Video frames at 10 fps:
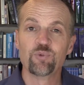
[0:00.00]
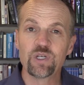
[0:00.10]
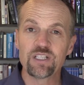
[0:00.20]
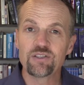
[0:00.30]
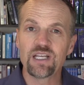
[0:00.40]

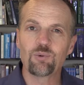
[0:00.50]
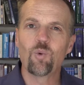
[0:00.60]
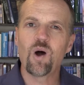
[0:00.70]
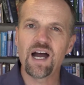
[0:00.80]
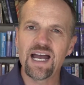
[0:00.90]
We can do that.
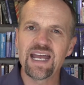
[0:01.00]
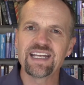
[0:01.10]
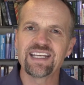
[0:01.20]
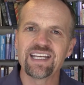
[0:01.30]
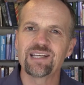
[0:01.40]

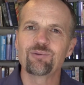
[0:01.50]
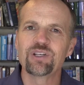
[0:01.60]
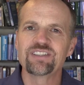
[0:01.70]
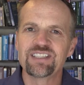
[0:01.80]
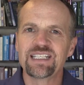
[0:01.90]
Why can't
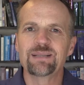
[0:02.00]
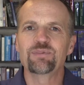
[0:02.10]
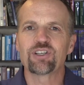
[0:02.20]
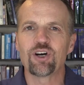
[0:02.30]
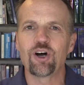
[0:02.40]
we seem
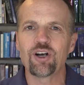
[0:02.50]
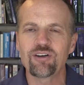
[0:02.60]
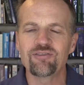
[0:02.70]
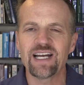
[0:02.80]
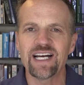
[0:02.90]
to
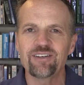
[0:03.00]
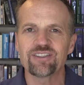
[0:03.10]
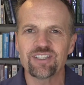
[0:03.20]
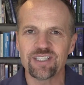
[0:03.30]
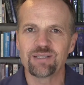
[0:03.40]
carve out
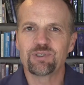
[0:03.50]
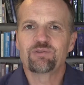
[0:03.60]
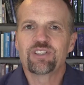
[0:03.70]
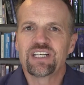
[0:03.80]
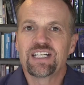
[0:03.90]
time
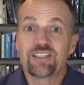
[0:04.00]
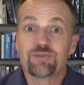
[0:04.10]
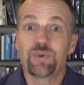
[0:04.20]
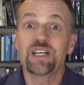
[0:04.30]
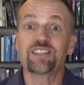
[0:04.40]
every day to
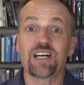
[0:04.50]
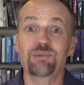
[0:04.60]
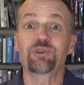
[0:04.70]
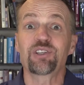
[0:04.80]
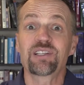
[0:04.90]
spend time
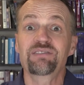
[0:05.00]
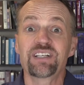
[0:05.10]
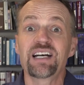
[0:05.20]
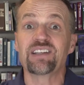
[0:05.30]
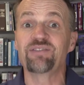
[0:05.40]
with the living God,